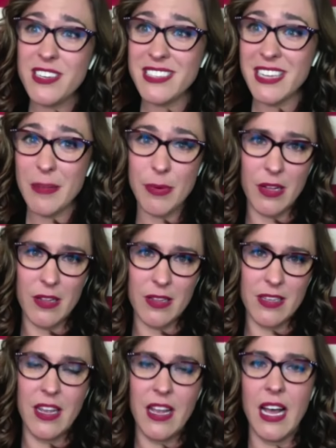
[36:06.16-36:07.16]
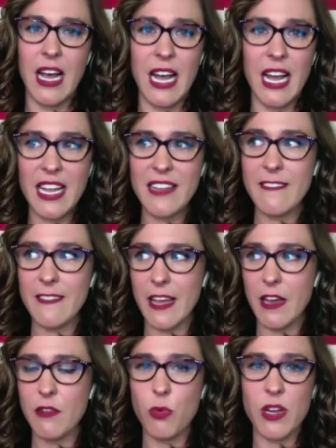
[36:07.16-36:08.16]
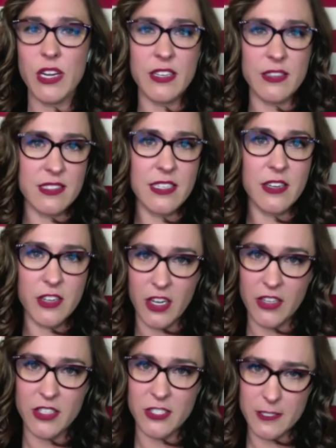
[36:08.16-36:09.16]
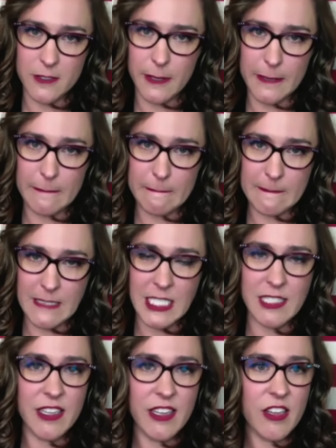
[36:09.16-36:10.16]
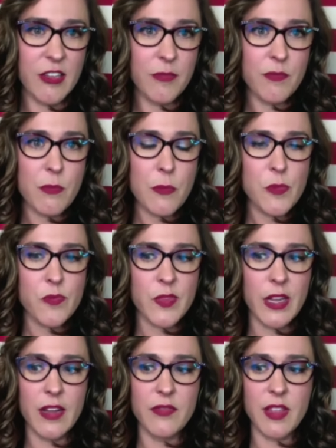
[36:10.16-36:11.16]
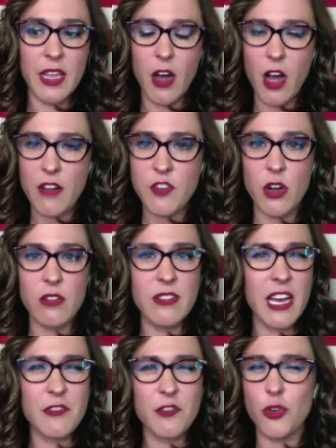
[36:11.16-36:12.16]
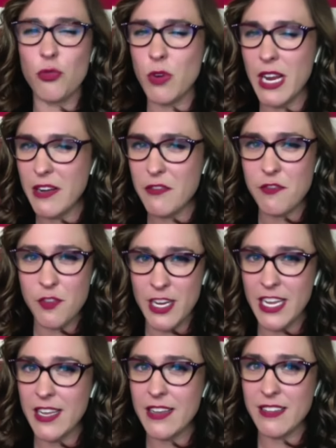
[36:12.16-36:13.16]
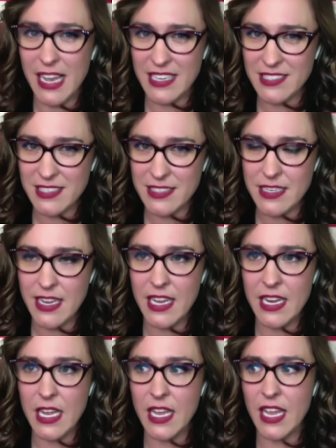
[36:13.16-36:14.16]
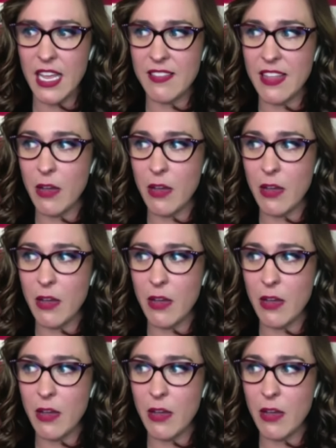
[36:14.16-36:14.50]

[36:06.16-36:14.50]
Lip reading: For example, I love what Hillsdale College is doing. I think they offer a lot of great free classes, and